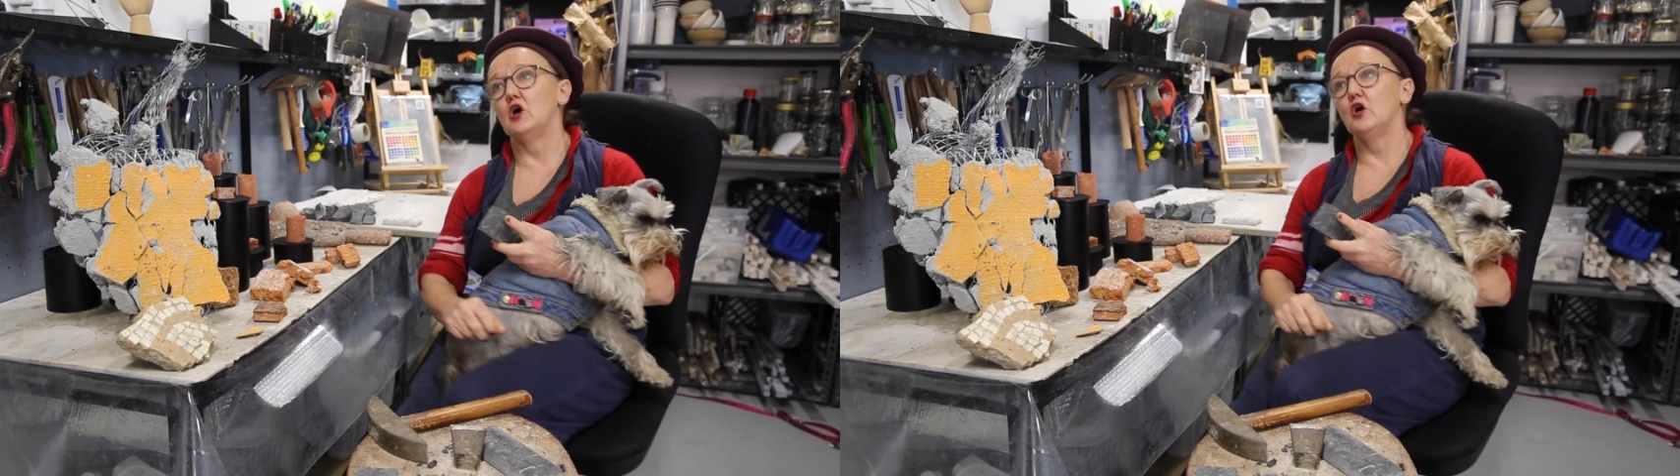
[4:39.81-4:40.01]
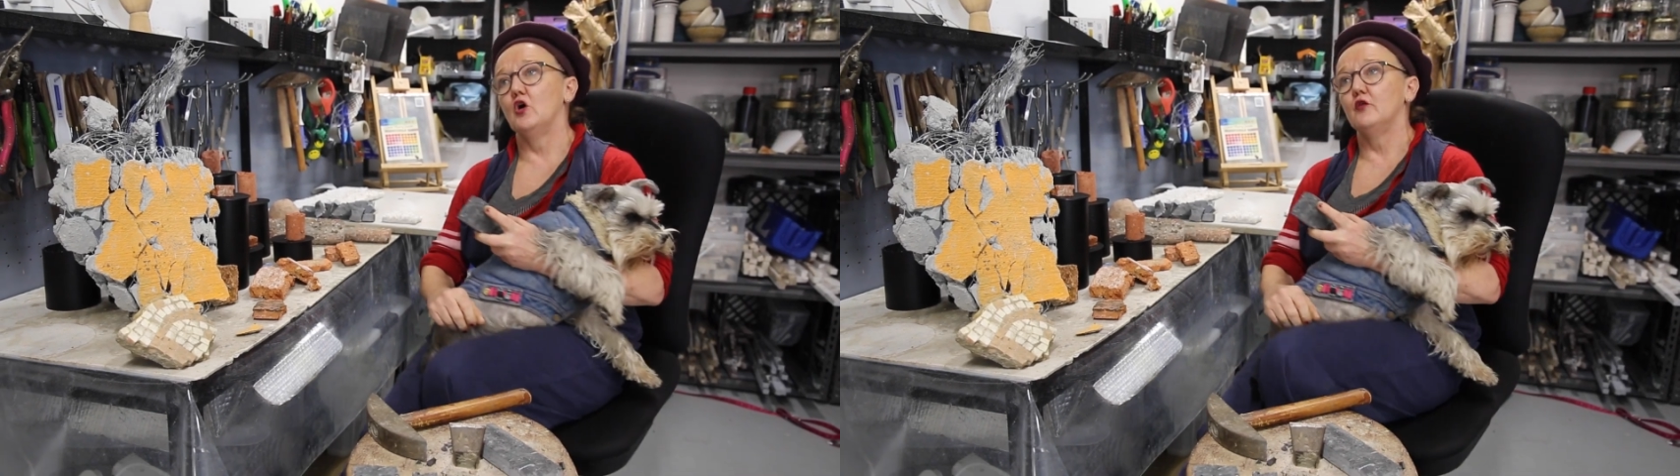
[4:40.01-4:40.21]

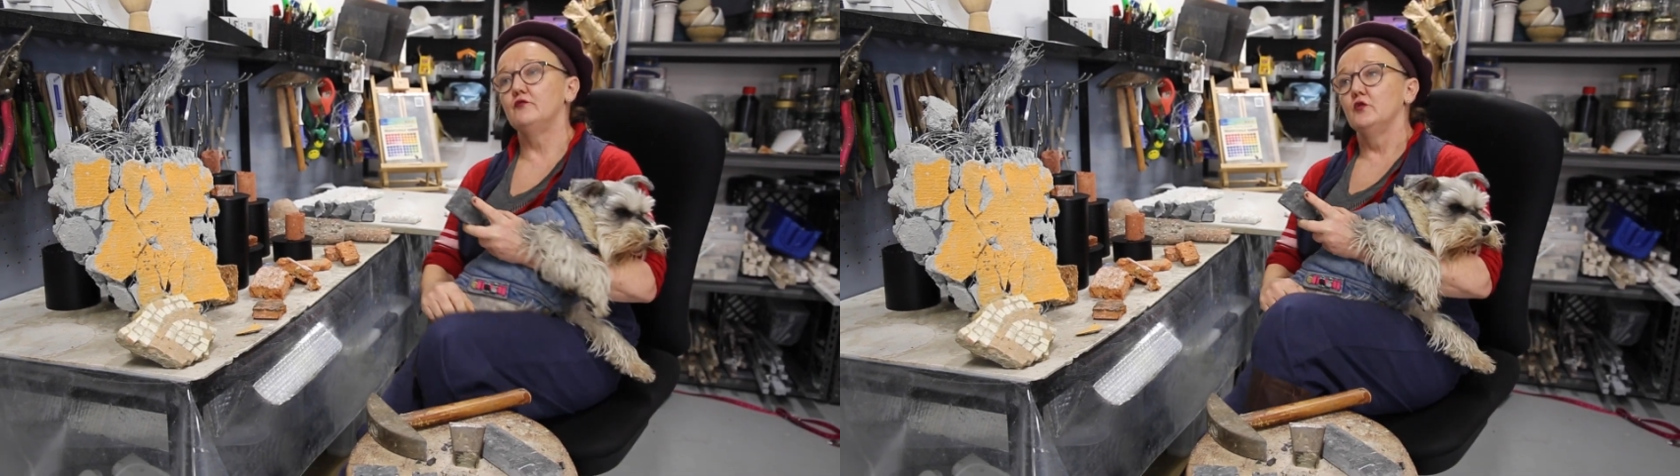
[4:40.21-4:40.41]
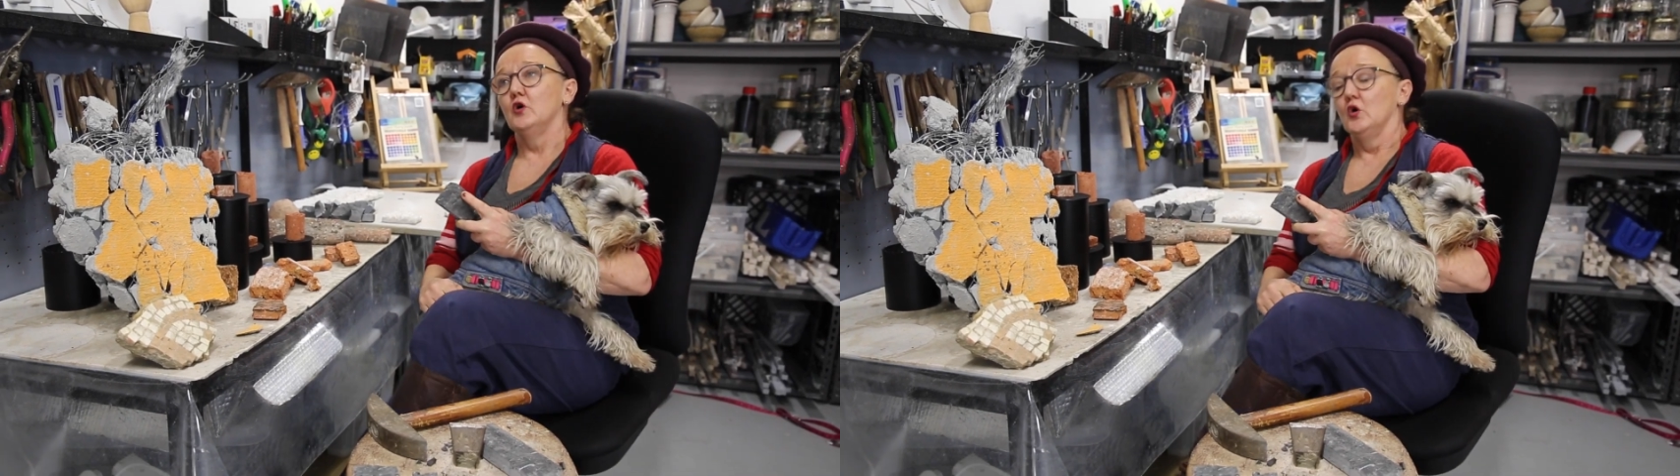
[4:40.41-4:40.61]

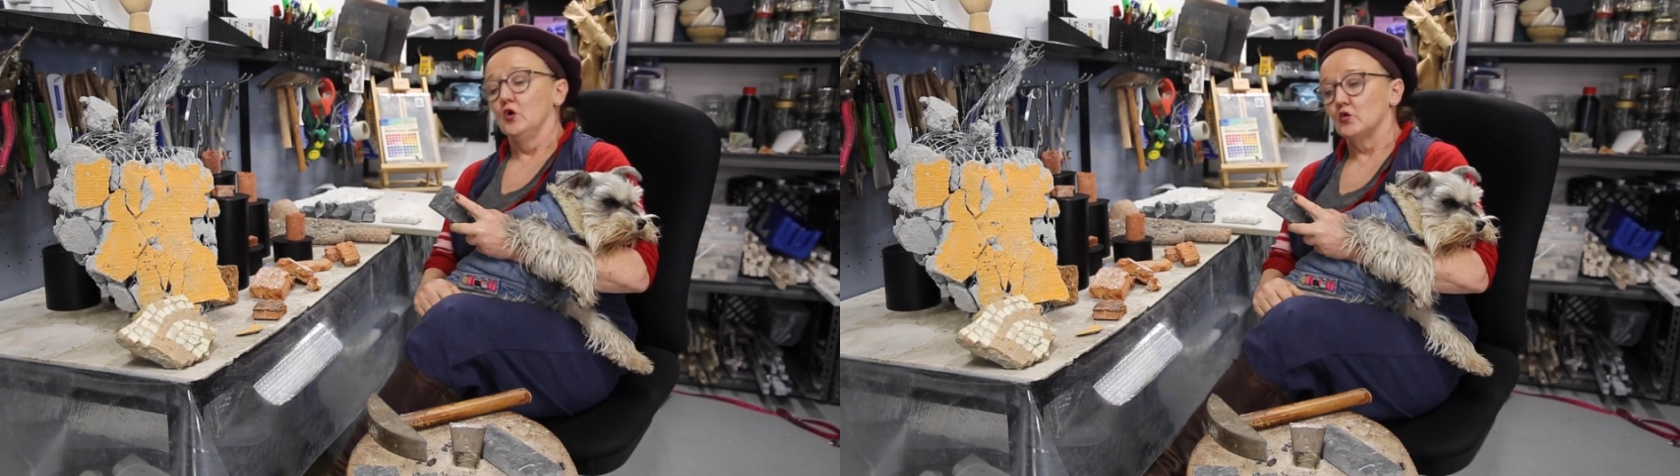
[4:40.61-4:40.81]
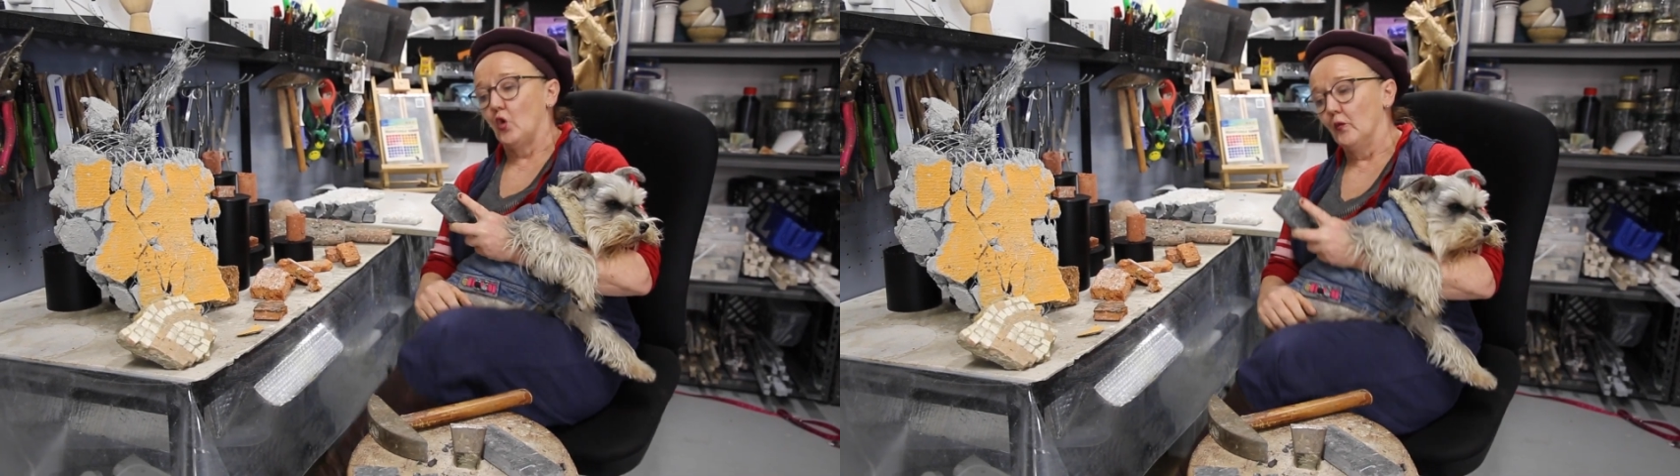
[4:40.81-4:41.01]
of
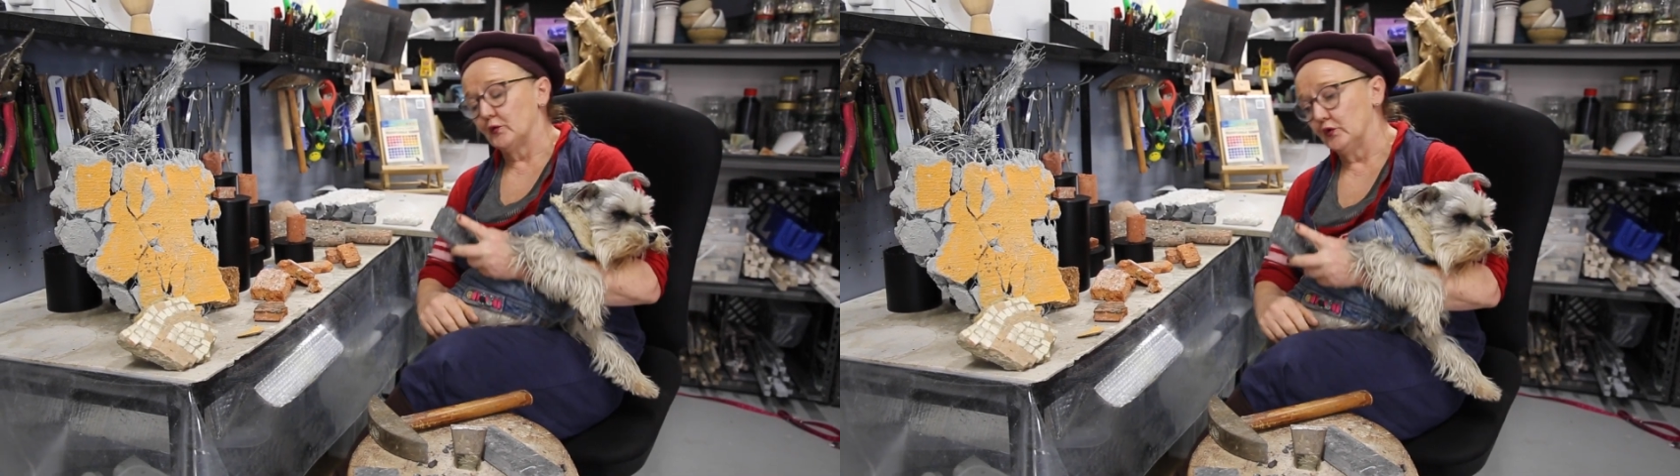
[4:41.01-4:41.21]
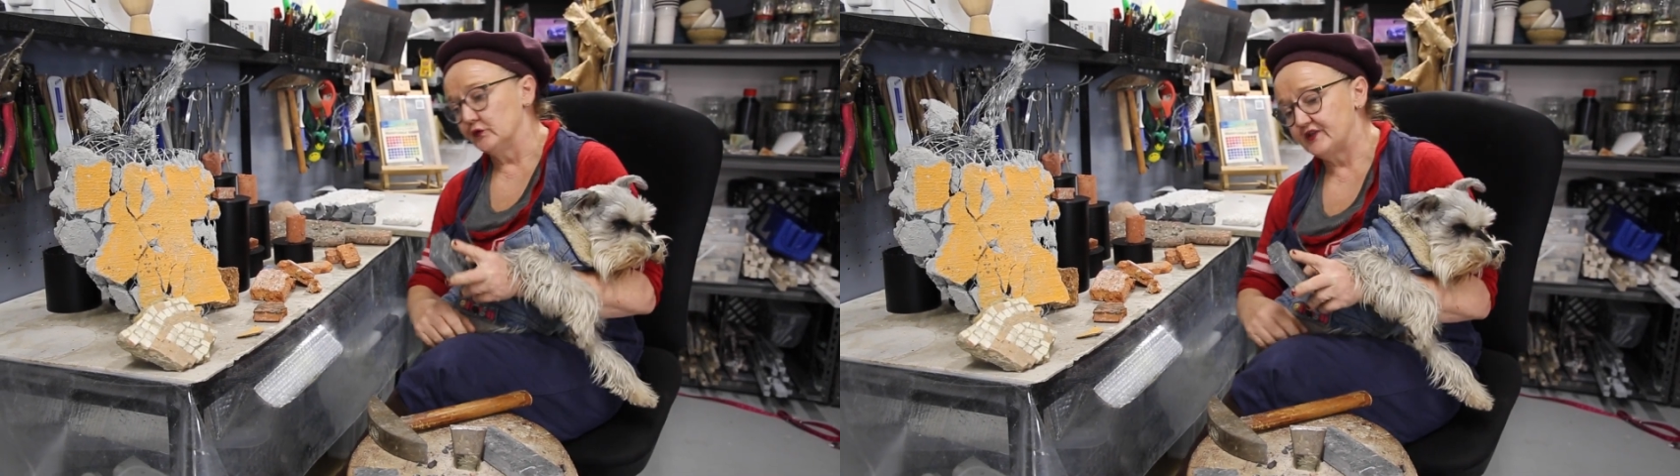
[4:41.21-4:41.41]

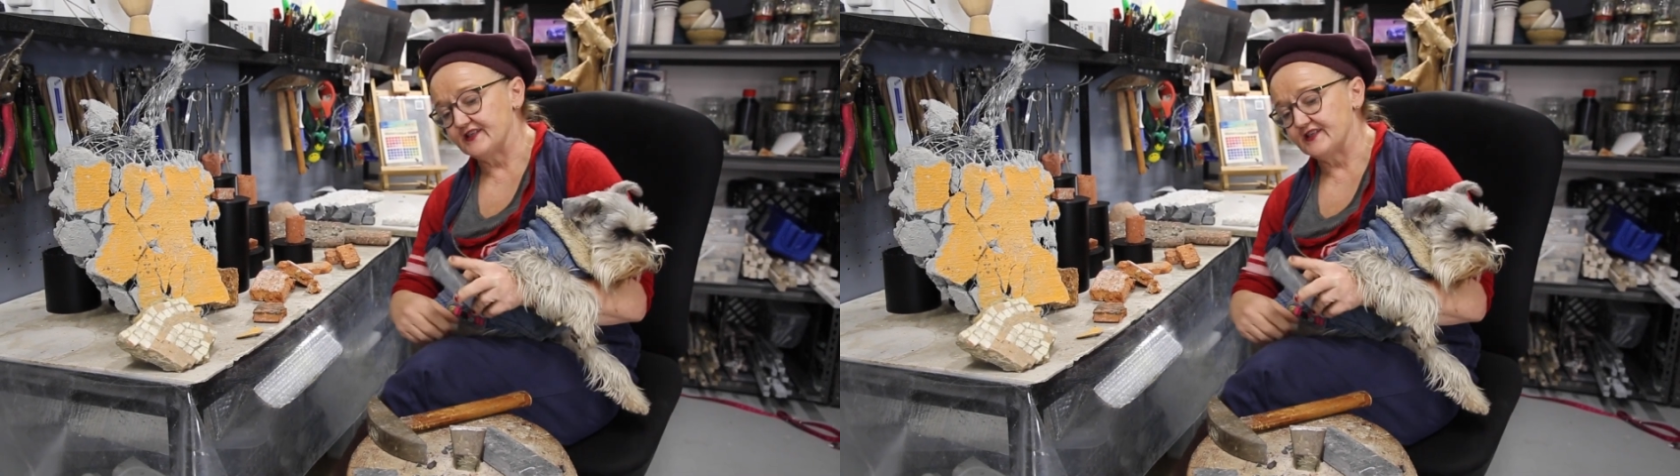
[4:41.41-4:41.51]
corporeal